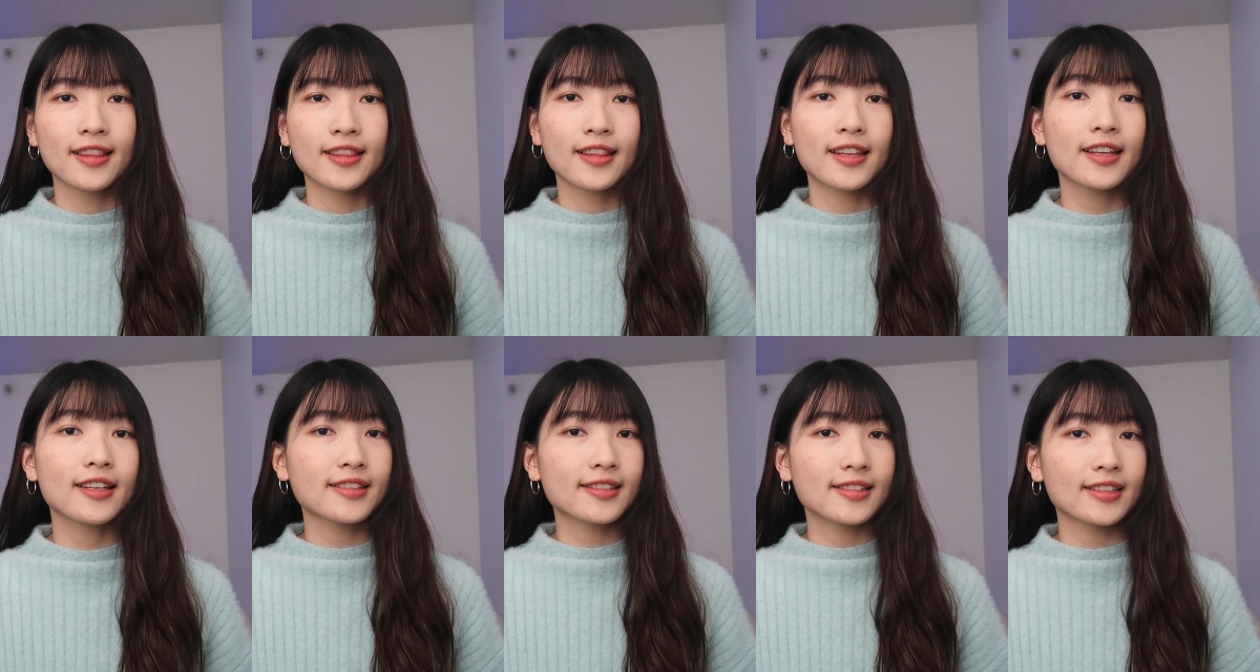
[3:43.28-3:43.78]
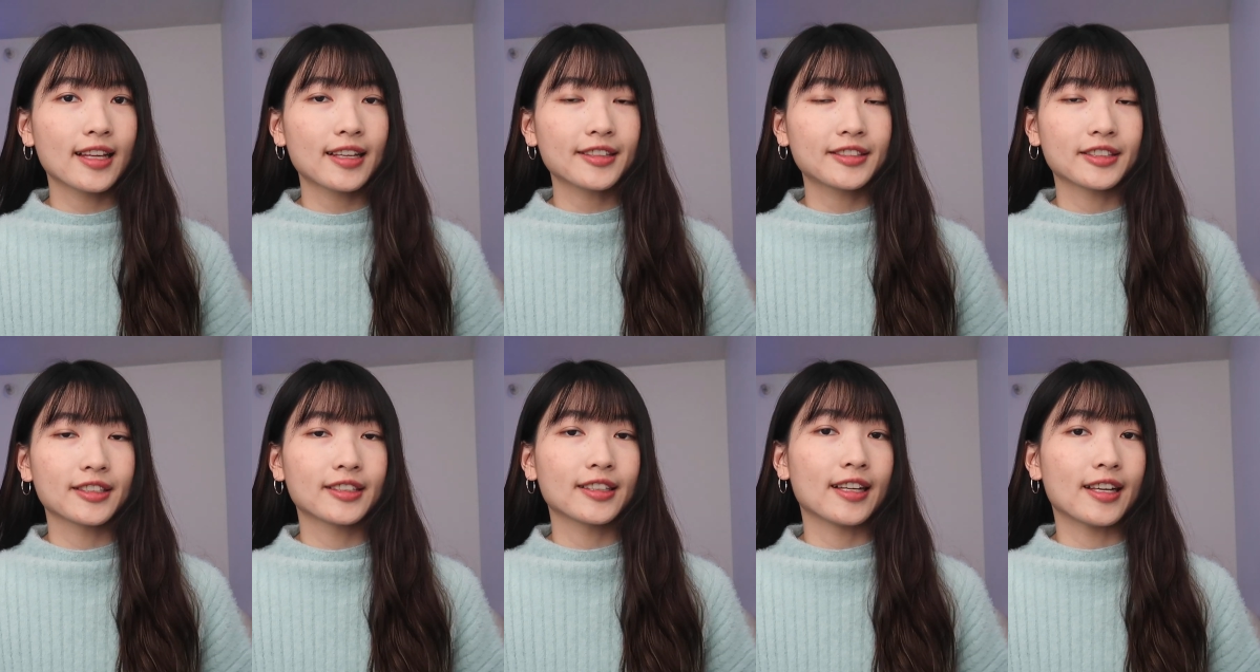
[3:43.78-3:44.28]
This
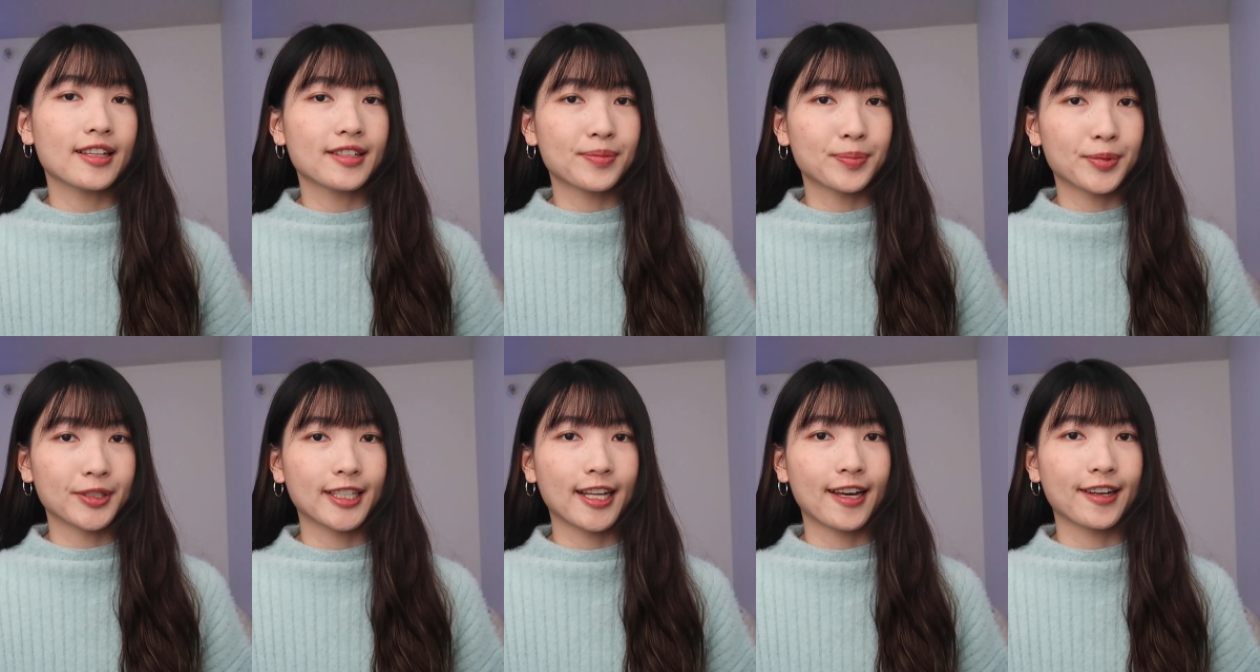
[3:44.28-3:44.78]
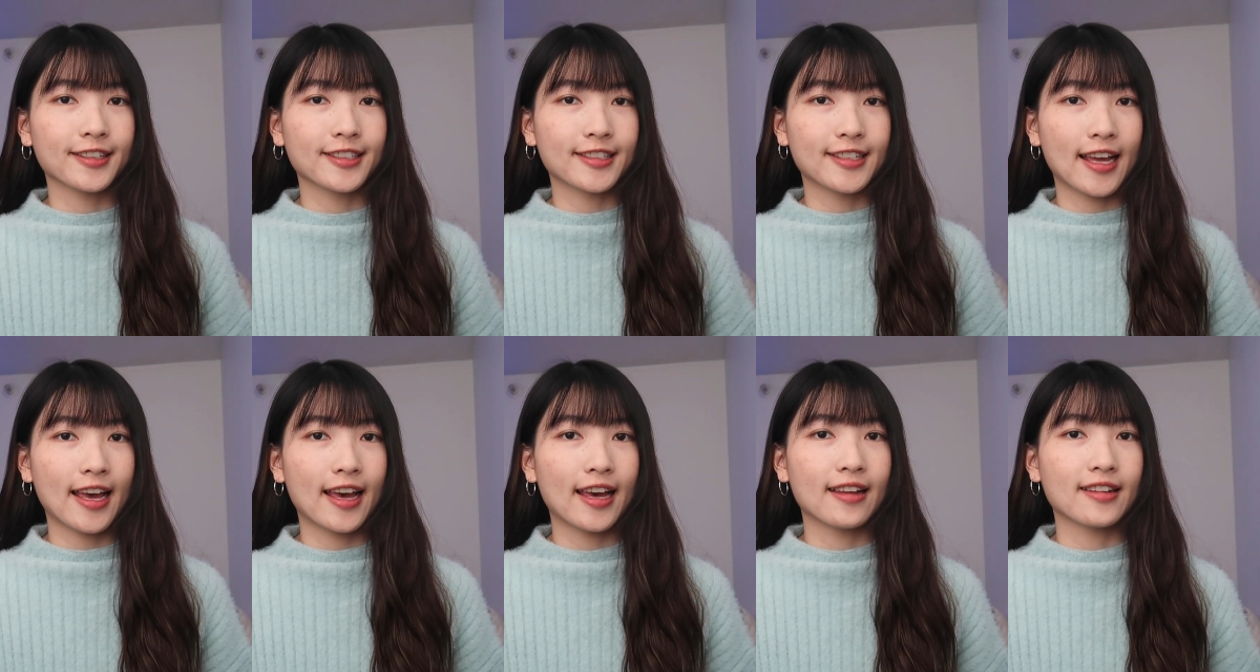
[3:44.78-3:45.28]
letter is pronounced
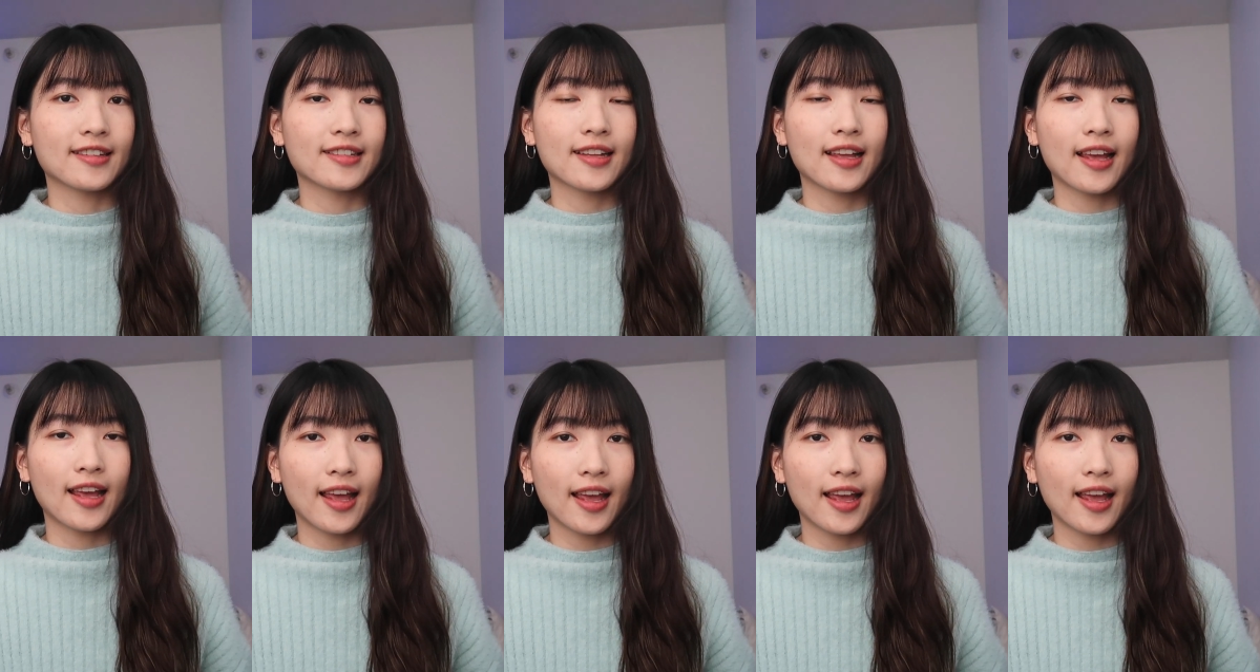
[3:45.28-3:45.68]
as